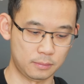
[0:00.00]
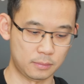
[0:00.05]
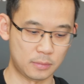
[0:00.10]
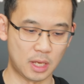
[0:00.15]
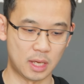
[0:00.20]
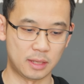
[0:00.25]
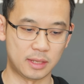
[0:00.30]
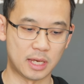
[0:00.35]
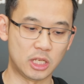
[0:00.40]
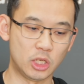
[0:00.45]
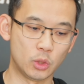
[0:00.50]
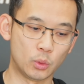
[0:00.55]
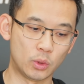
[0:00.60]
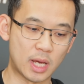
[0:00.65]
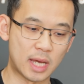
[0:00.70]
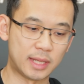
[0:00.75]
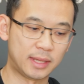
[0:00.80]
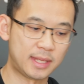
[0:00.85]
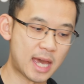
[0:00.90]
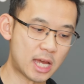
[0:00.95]
and then you
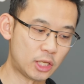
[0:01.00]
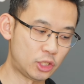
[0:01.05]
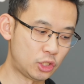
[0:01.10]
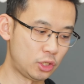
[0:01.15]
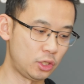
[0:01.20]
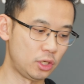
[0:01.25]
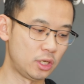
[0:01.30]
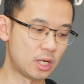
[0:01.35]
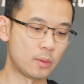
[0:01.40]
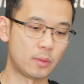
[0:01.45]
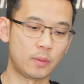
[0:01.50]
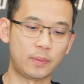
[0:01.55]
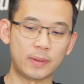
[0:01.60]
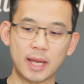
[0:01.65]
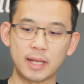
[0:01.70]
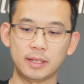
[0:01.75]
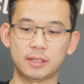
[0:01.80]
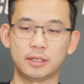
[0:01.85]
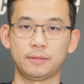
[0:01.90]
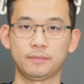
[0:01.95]
would attach your number
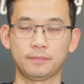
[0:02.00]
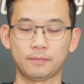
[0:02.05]
plate